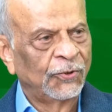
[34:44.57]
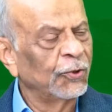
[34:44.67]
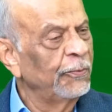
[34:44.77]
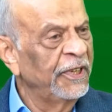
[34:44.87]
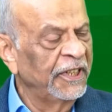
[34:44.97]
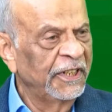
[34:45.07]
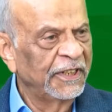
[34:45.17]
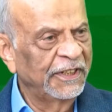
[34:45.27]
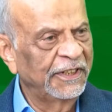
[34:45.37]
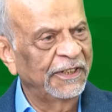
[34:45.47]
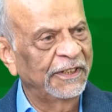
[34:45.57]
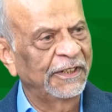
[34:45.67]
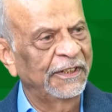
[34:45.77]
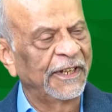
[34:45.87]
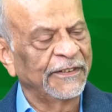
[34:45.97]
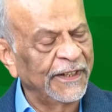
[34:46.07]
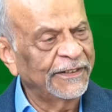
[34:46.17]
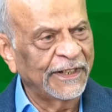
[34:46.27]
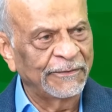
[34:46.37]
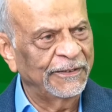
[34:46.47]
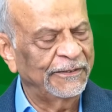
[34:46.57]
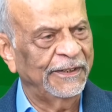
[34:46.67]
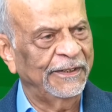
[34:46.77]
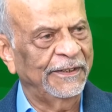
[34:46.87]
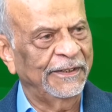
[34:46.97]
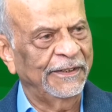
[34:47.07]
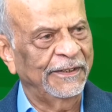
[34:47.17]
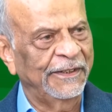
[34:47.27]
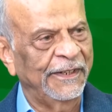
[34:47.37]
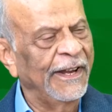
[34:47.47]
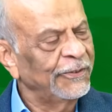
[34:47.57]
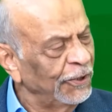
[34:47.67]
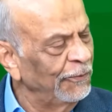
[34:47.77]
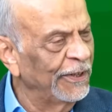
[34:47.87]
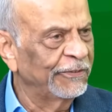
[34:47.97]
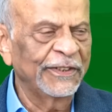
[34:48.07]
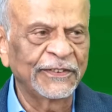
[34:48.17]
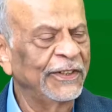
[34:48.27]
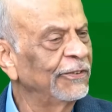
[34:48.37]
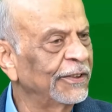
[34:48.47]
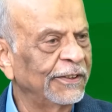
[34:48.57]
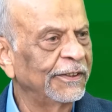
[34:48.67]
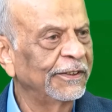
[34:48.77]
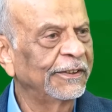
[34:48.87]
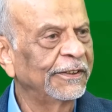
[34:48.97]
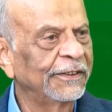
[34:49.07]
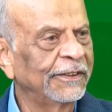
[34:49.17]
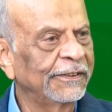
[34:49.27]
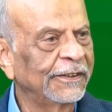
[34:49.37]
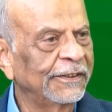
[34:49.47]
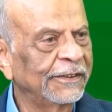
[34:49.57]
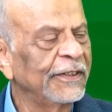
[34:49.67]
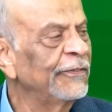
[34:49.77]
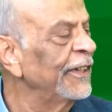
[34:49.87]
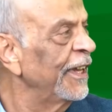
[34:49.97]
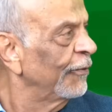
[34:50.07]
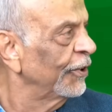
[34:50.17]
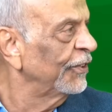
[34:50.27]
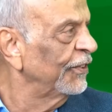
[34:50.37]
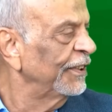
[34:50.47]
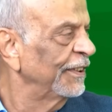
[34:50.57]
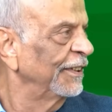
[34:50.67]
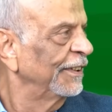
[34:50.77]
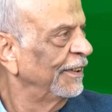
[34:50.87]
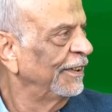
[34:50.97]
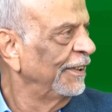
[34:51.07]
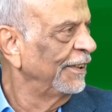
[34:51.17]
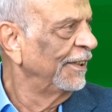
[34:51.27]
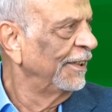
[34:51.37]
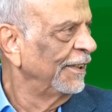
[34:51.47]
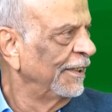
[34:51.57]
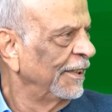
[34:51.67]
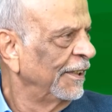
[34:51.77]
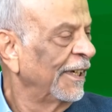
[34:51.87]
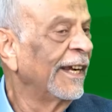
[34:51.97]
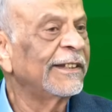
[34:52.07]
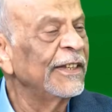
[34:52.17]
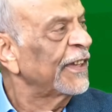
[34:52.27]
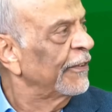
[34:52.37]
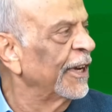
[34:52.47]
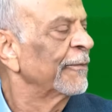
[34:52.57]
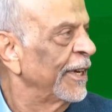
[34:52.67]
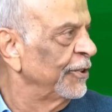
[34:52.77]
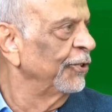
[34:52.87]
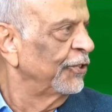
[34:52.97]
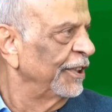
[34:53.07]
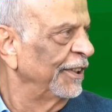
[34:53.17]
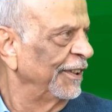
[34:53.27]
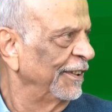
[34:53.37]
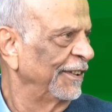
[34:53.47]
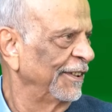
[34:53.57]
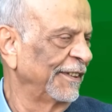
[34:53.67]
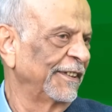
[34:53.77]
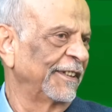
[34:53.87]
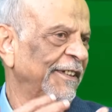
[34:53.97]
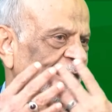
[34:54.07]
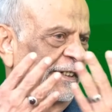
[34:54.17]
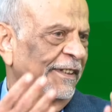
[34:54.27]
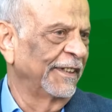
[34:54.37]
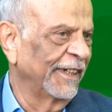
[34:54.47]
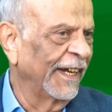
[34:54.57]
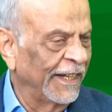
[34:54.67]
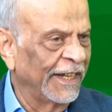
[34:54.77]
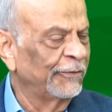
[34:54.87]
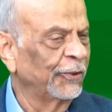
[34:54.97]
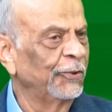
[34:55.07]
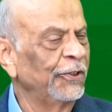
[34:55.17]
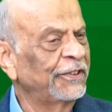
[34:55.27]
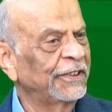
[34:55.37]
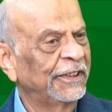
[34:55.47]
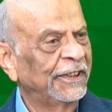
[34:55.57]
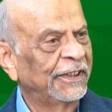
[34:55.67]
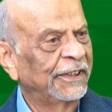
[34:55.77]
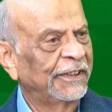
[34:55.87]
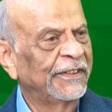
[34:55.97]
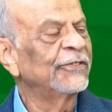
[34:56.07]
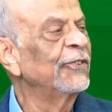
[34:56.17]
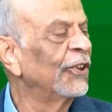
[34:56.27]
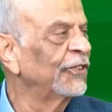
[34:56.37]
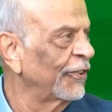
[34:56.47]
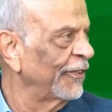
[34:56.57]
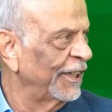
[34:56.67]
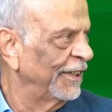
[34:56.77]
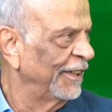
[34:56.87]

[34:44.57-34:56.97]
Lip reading: To me, at that time, I told my friend, I said, look, if I die, what is it? At least I've done my duty. I have to do it. There's no other way.